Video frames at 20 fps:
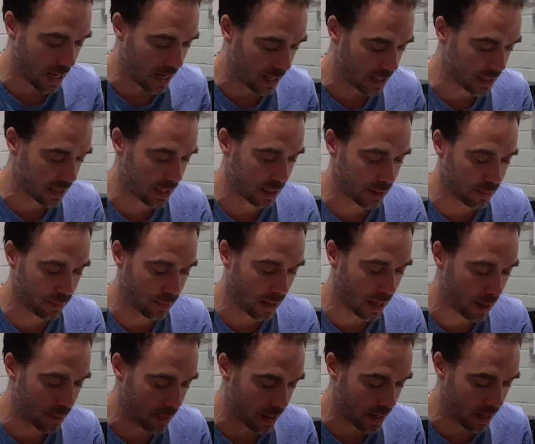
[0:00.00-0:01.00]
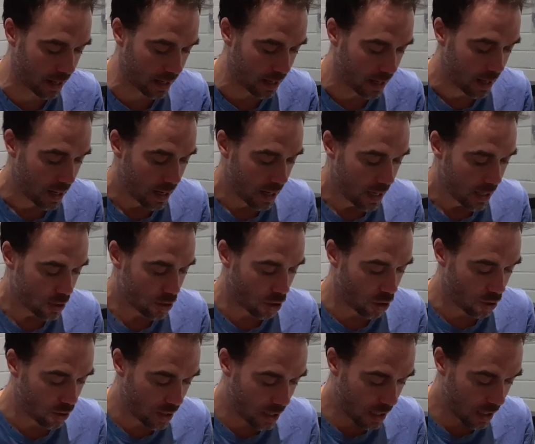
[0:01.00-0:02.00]
card's going to come out.
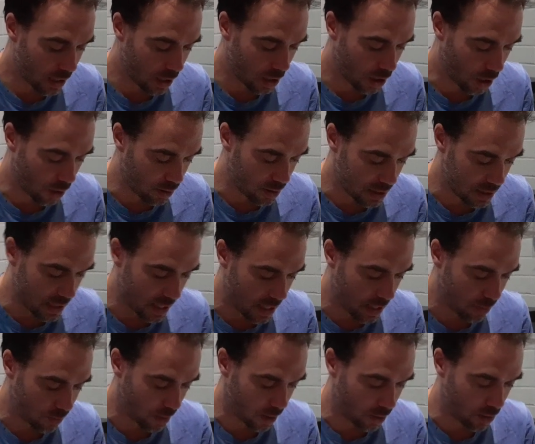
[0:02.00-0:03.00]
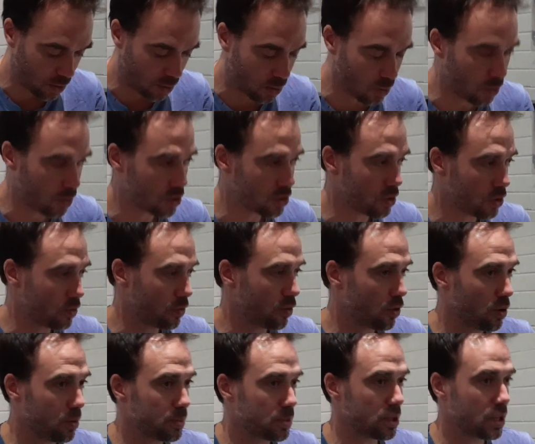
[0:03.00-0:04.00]
So they're going to go and stand in one of the corners of the room.